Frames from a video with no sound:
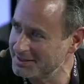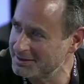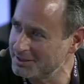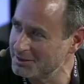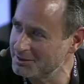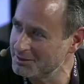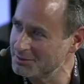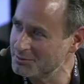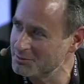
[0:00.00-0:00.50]
I
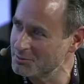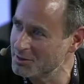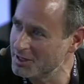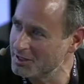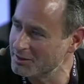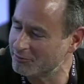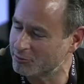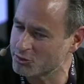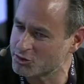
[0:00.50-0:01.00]
think you
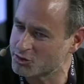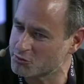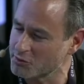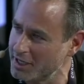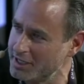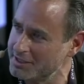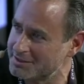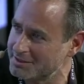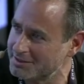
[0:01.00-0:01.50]
were
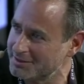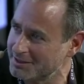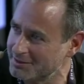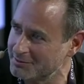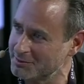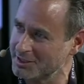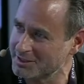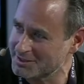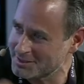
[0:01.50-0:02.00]
frustrated. I
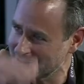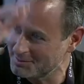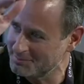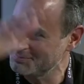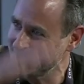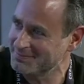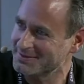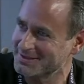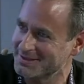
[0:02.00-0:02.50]
read
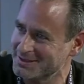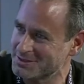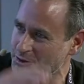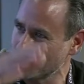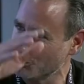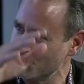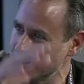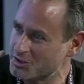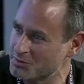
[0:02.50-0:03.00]
some
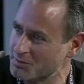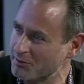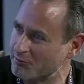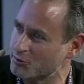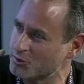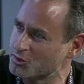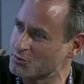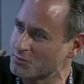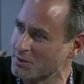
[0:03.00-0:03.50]
stories. You were
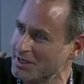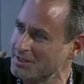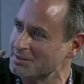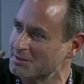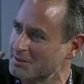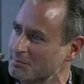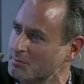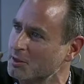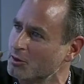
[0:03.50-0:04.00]

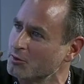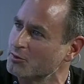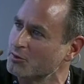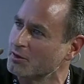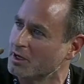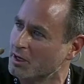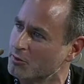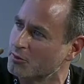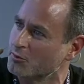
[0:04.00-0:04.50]
frustrated about
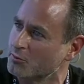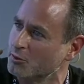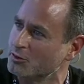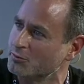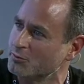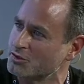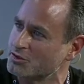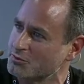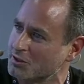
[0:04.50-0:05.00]
how the world
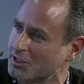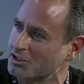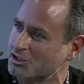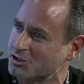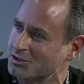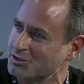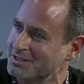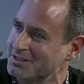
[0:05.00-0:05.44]
was structured.